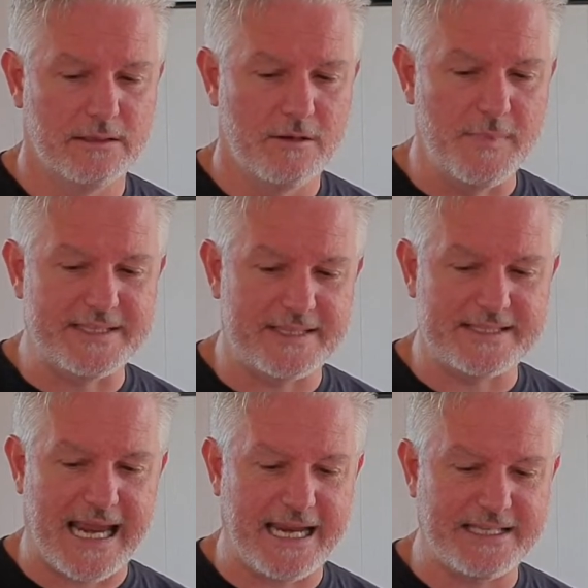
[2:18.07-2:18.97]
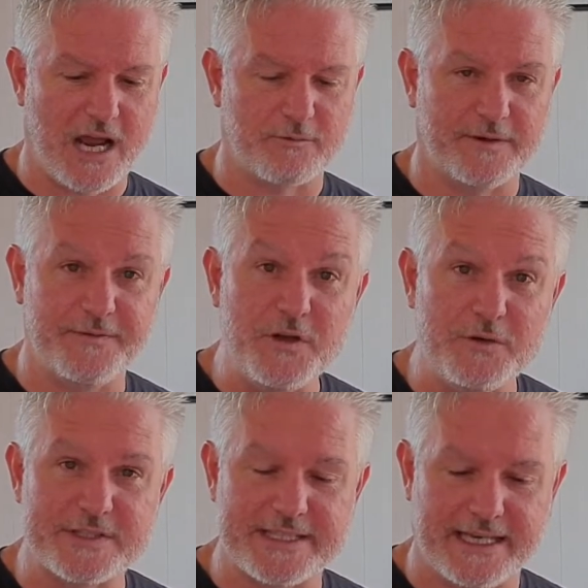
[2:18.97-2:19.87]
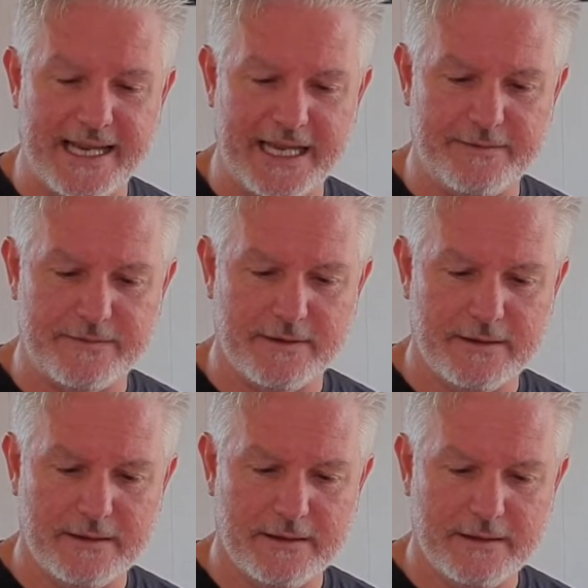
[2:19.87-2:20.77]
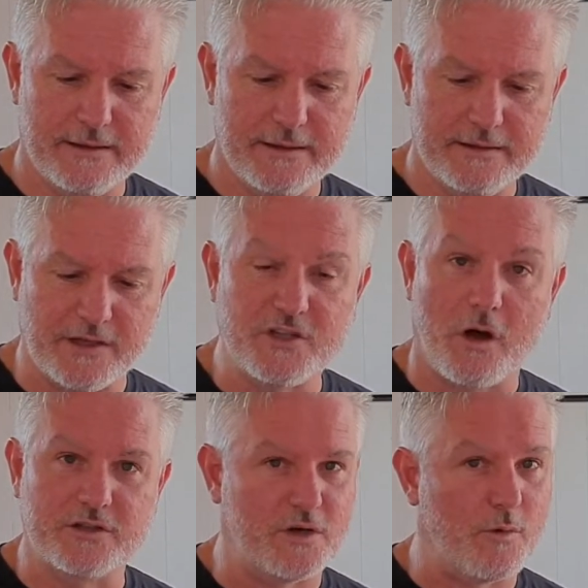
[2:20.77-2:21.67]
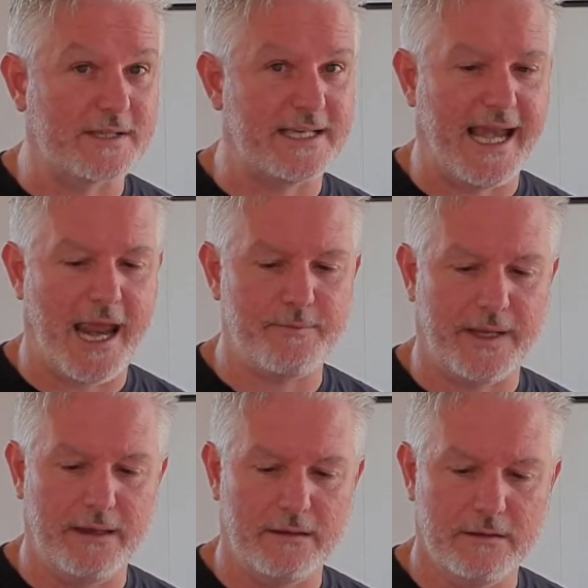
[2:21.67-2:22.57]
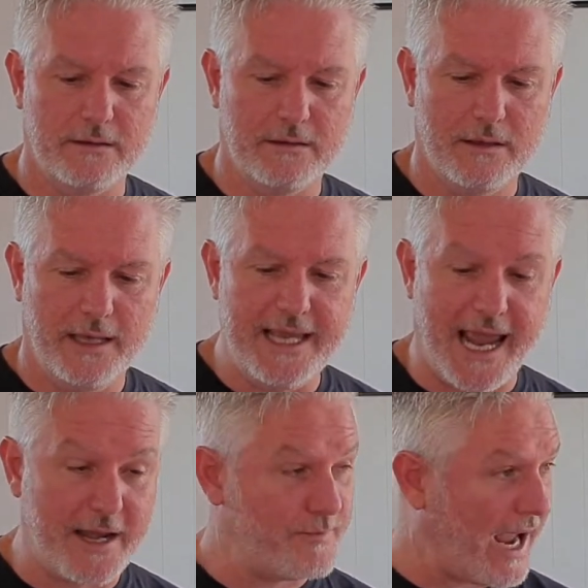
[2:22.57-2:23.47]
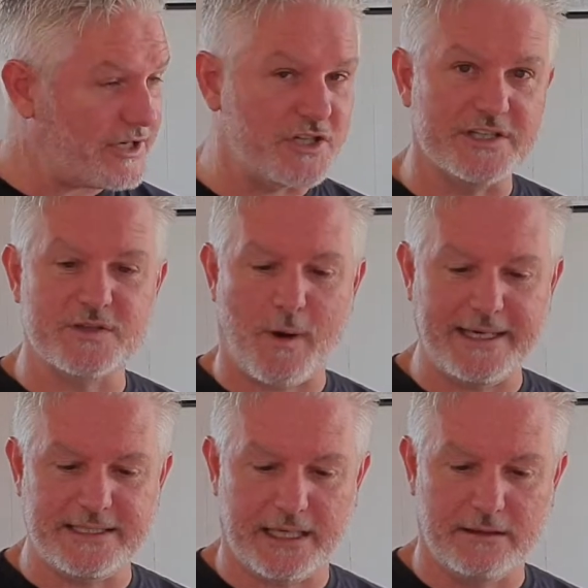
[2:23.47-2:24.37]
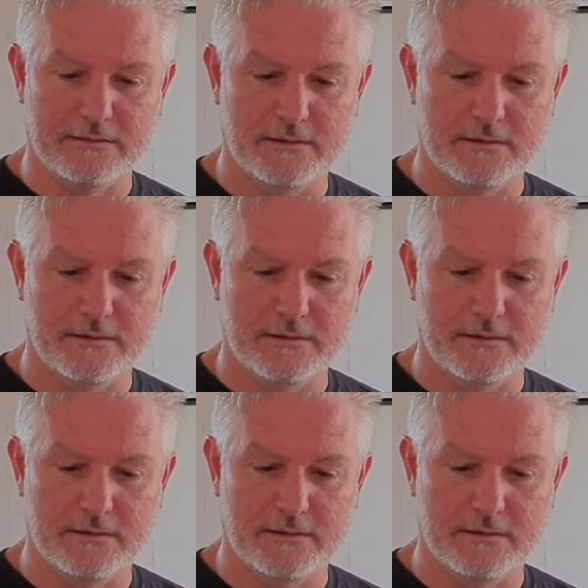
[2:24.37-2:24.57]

Mrs Tantal refused to leave. The doctor wasn't happy. He had patients waiting.